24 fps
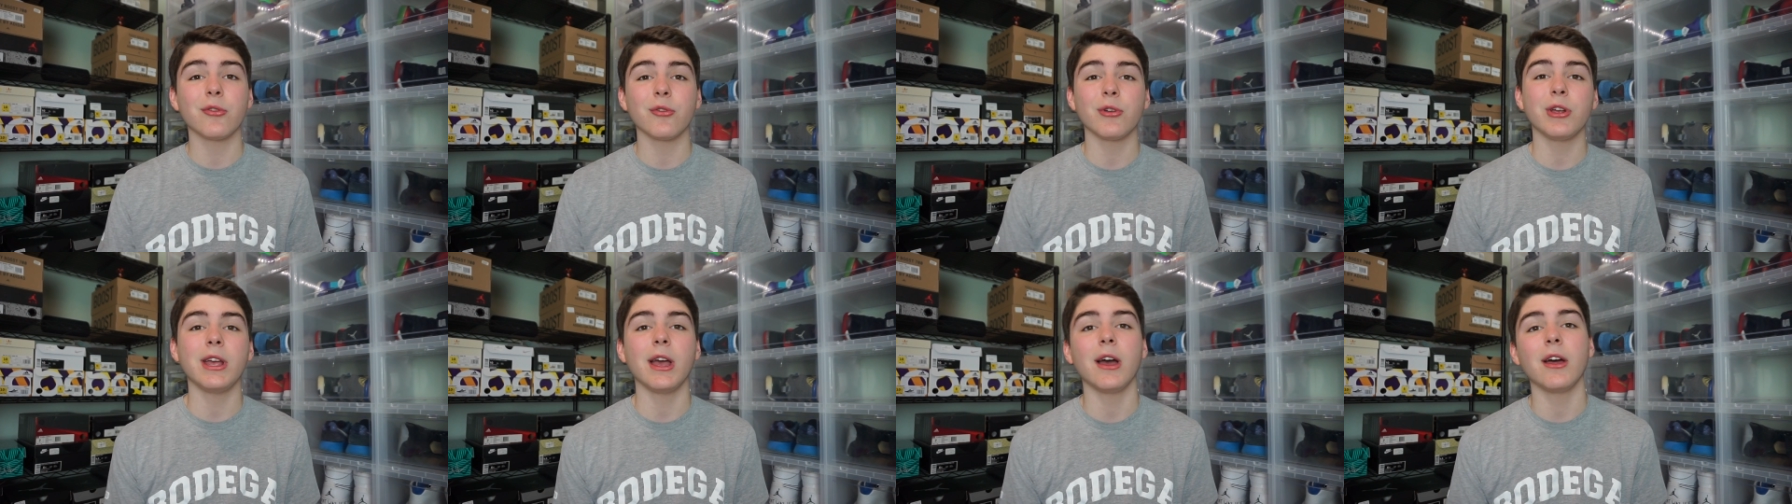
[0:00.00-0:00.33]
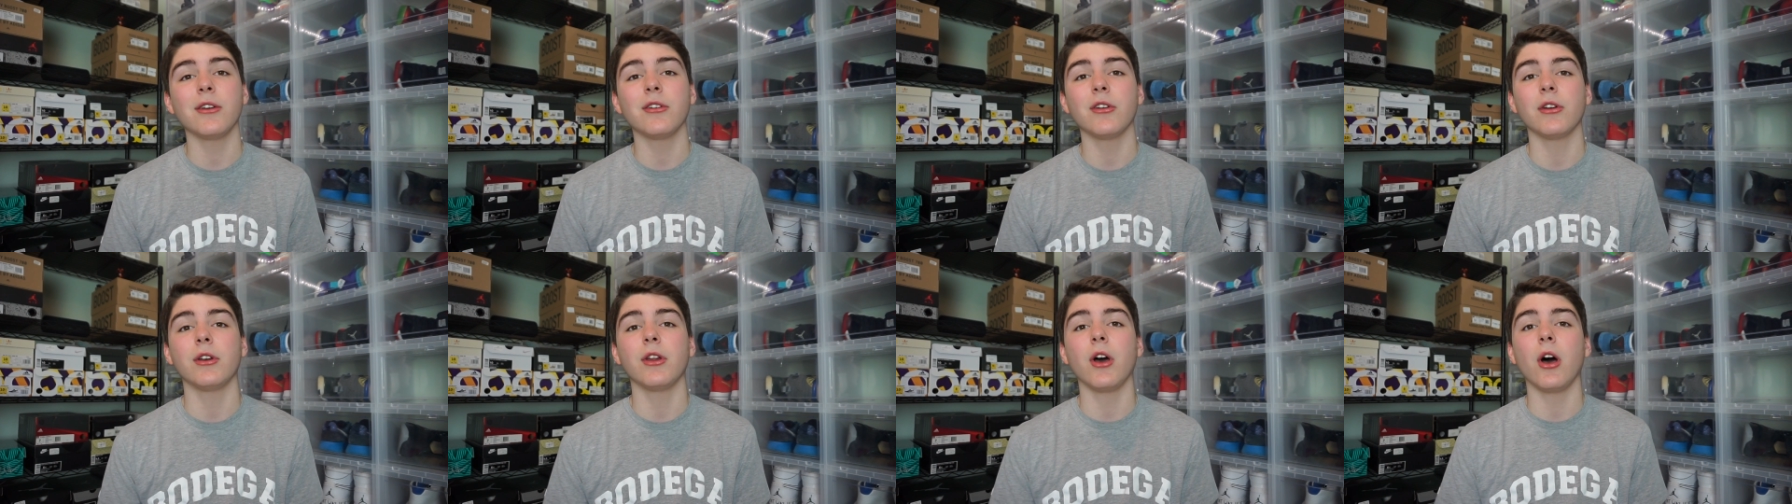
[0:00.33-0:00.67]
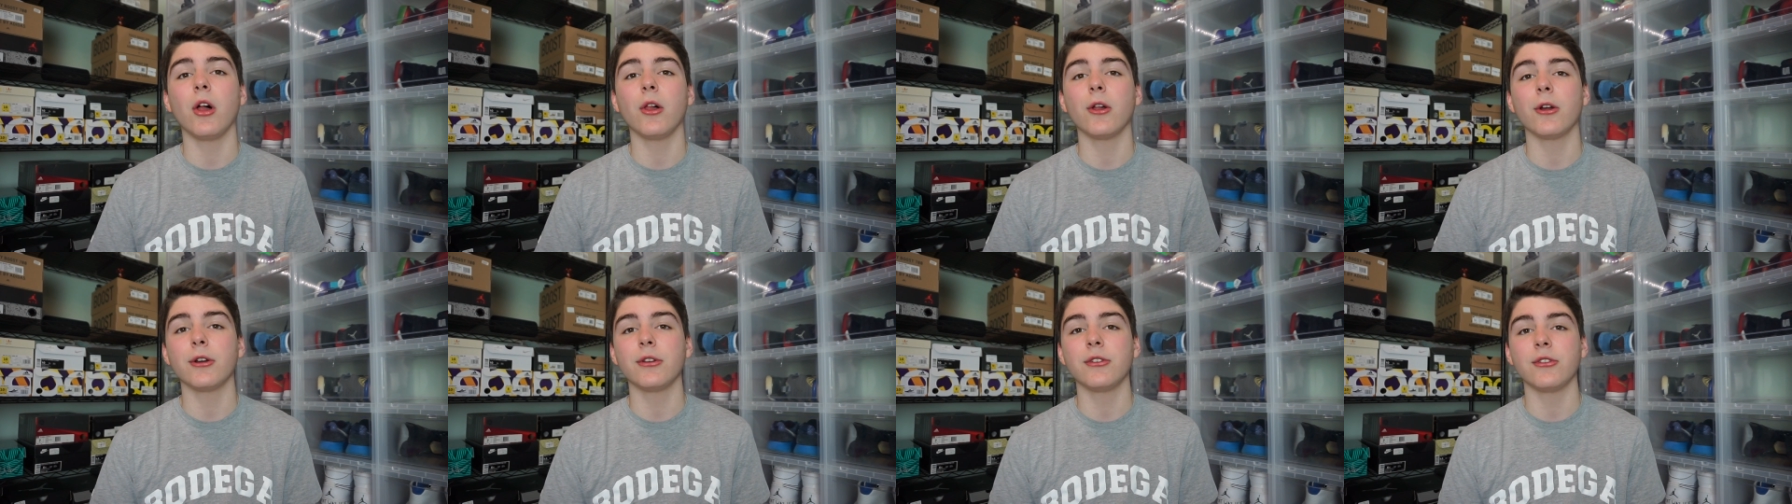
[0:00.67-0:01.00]

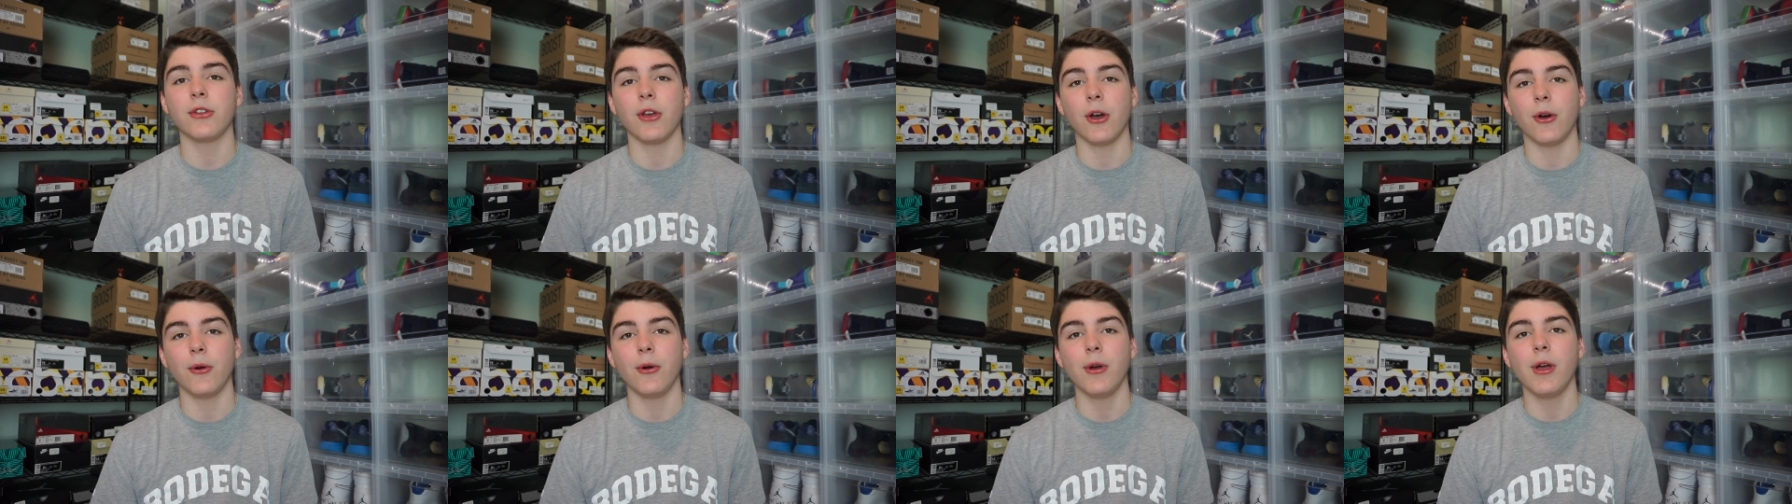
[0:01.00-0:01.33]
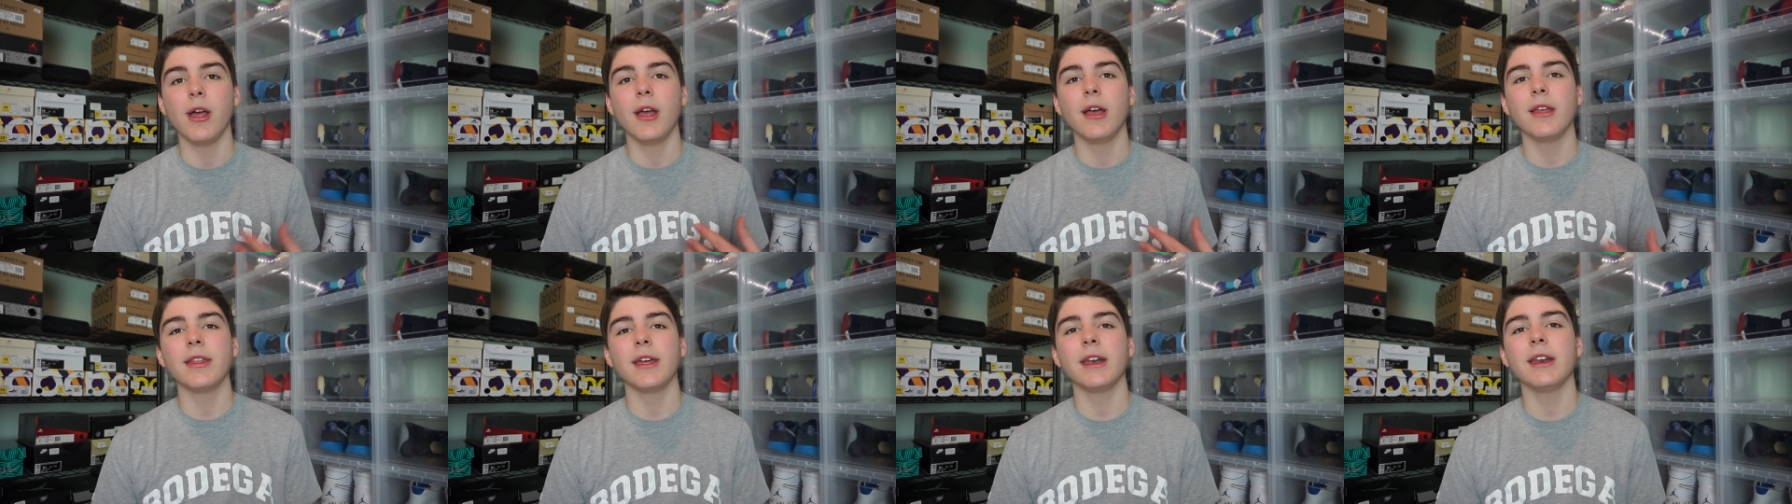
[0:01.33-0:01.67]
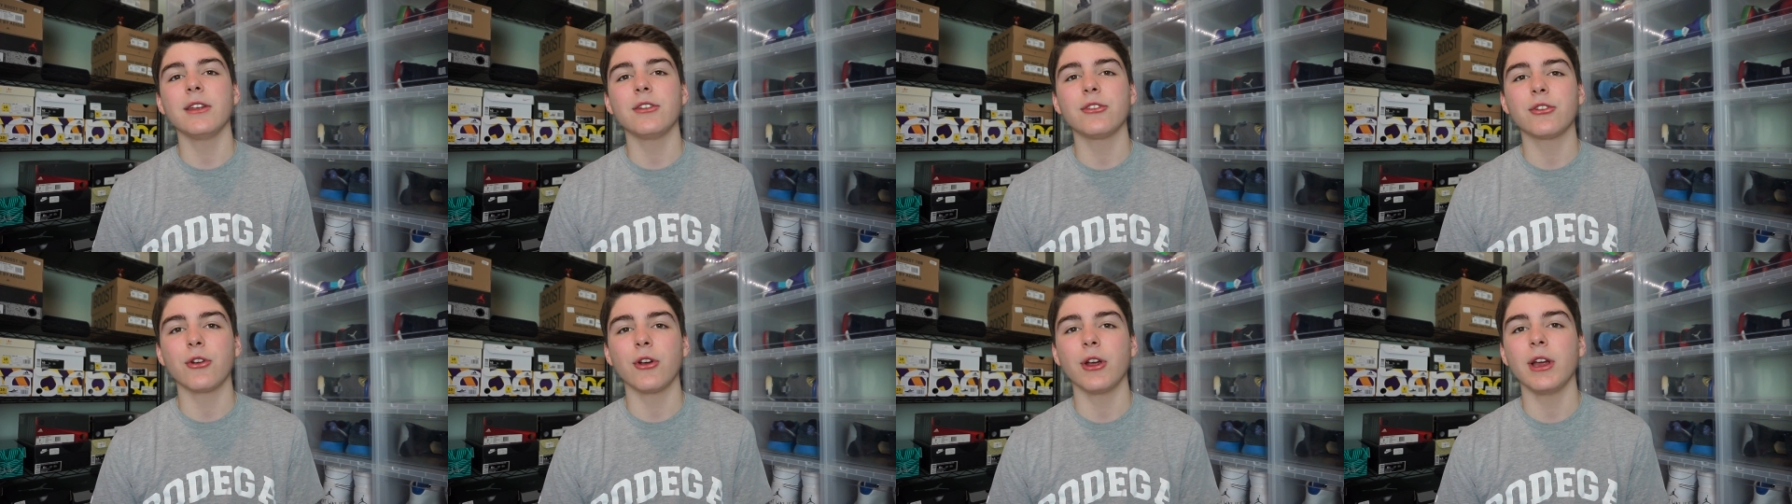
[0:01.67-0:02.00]
$300, so that
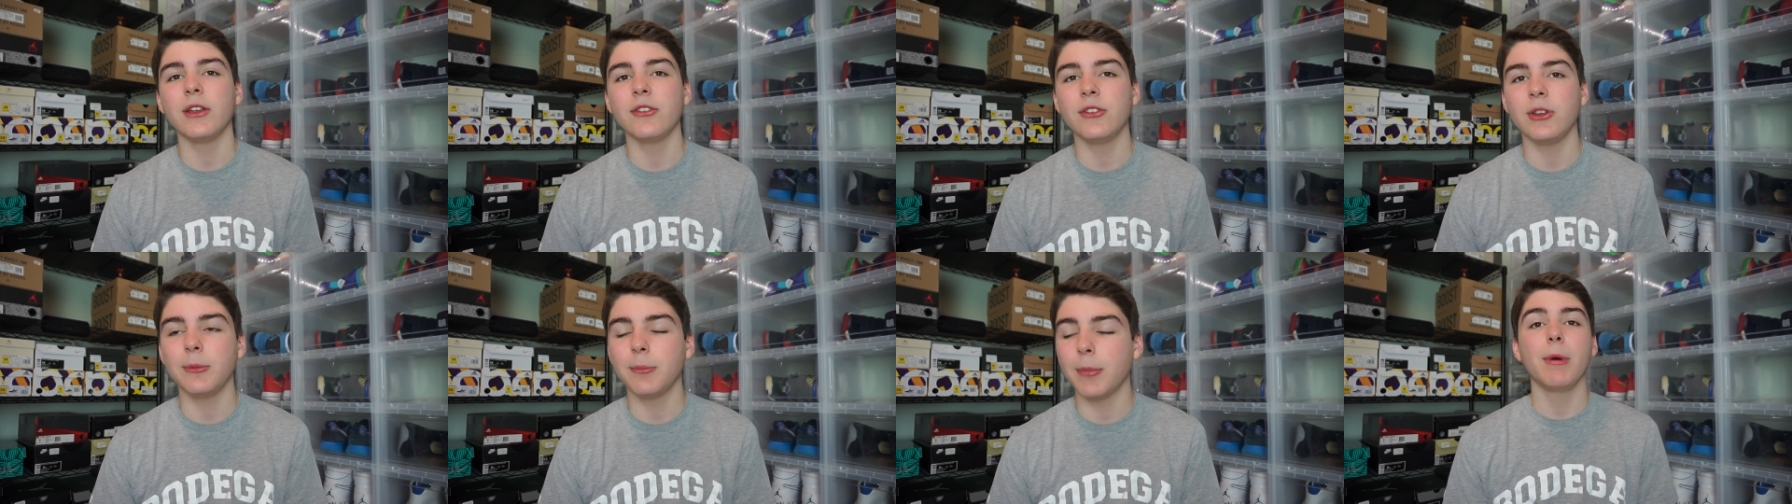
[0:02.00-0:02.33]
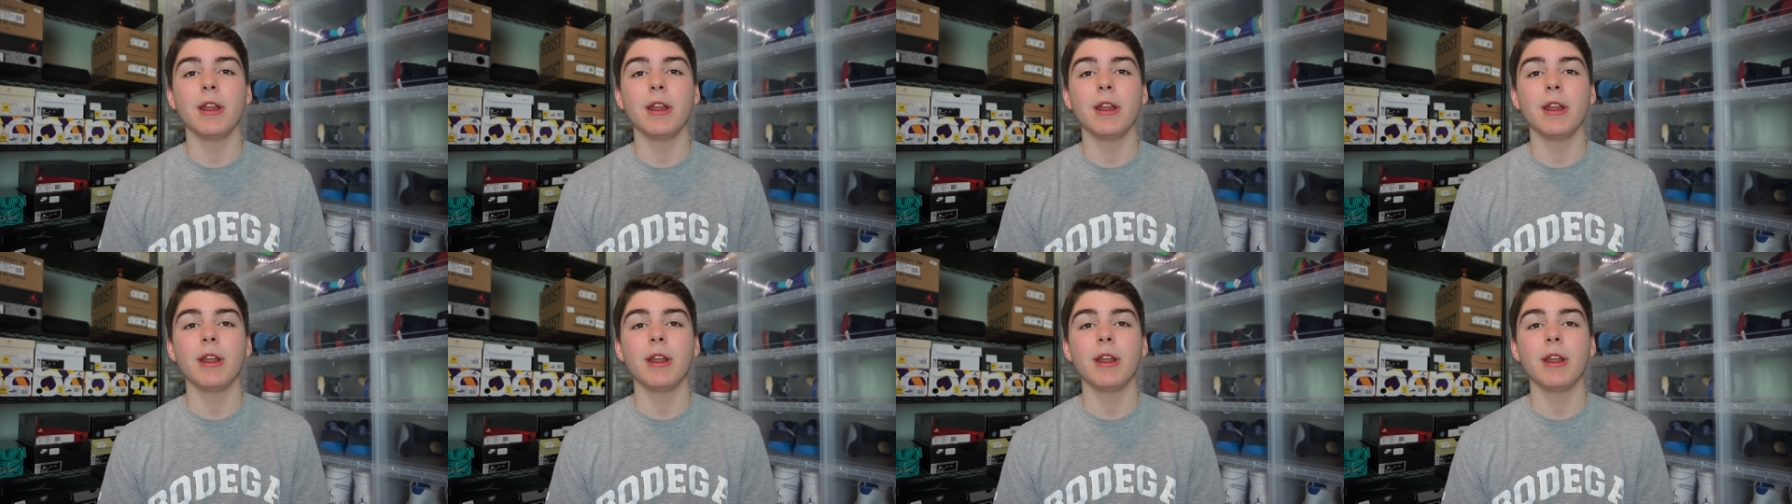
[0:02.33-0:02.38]
is crazy.